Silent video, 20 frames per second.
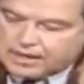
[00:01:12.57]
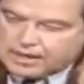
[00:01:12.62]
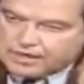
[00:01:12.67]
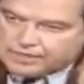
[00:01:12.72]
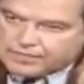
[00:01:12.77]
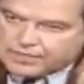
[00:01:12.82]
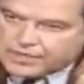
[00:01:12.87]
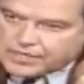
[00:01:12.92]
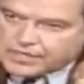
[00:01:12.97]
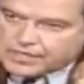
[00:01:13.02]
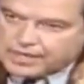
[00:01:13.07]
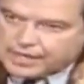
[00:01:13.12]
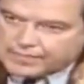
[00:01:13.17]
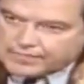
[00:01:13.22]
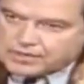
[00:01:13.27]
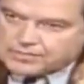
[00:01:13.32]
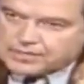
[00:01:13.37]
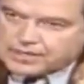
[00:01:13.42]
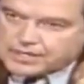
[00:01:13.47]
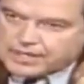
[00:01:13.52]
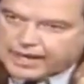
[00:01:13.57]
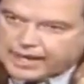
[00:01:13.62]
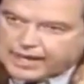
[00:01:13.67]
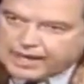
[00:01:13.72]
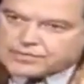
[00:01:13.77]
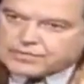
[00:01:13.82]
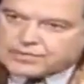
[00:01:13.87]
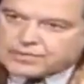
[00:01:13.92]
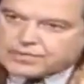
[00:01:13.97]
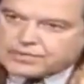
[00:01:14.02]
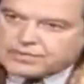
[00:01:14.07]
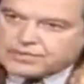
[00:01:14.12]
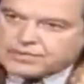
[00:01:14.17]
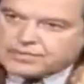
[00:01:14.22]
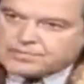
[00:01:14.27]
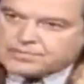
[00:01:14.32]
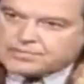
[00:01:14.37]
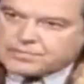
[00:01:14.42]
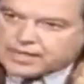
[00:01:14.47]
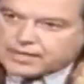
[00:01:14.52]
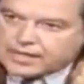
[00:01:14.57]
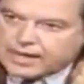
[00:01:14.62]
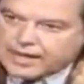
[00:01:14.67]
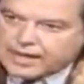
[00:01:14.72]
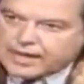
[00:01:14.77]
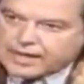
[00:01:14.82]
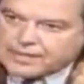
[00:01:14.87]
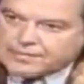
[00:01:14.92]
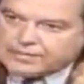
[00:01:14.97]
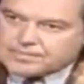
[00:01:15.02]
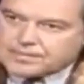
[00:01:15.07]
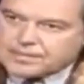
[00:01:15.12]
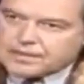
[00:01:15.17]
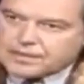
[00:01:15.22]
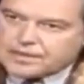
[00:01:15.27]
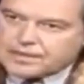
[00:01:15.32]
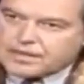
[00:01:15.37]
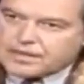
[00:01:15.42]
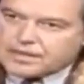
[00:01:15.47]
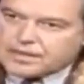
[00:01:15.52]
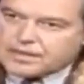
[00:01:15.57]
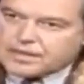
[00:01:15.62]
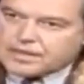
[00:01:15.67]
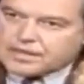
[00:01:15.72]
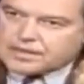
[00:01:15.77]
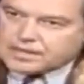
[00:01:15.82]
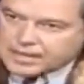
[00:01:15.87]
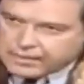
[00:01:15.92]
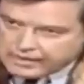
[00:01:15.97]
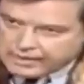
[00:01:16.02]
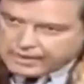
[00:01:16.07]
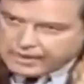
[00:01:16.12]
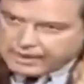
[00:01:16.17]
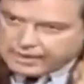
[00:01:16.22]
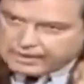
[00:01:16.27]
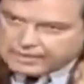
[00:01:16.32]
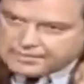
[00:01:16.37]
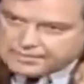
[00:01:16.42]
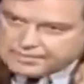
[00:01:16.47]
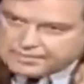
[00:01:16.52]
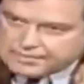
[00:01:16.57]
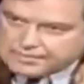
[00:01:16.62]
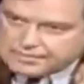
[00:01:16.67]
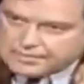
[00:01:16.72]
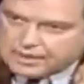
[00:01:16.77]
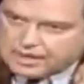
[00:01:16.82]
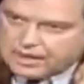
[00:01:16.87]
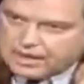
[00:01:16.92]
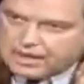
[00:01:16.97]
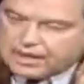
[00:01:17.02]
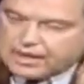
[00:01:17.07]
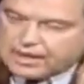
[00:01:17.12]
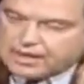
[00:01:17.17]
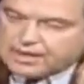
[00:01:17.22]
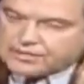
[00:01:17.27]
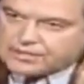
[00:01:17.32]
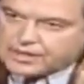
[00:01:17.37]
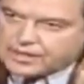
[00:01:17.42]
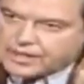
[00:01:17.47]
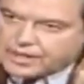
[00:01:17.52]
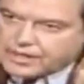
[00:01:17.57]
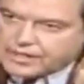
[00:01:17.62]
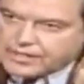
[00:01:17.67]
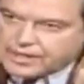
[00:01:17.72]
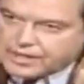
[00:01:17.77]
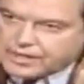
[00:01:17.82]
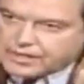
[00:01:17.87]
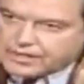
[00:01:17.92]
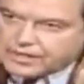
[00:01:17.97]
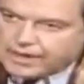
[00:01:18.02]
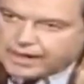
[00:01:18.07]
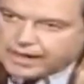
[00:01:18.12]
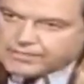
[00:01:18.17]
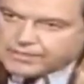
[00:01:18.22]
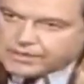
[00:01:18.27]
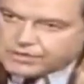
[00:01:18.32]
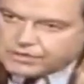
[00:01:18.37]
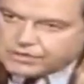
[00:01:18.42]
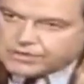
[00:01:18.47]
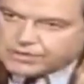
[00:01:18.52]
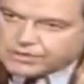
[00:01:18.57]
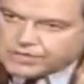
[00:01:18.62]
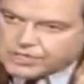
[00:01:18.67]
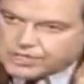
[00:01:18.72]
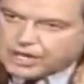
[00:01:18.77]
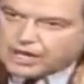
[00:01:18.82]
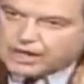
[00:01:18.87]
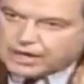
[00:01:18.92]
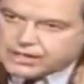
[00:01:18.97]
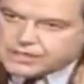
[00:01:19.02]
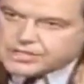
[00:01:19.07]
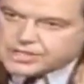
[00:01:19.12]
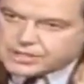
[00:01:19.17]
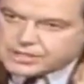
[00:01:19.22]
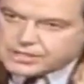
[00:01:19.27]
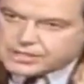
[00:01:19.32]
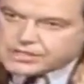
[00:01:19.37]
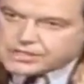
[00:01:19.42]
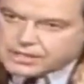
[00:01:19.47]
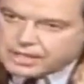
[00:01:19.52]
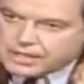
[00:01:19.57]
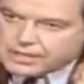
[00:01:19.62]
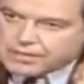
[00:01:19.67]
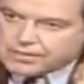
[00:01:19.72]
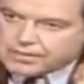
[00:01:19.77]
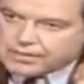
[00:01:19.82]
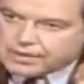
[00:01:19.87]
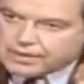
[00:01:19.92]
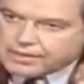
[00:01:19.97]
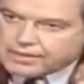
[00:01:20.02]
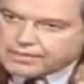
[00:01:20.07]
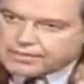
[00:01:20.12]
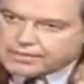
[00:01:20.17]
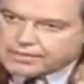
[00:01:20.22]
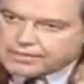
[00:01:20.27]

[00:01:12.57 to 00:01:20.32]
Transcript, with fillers: if this government ever became a tyranny, if a dictator ever took charge in this country.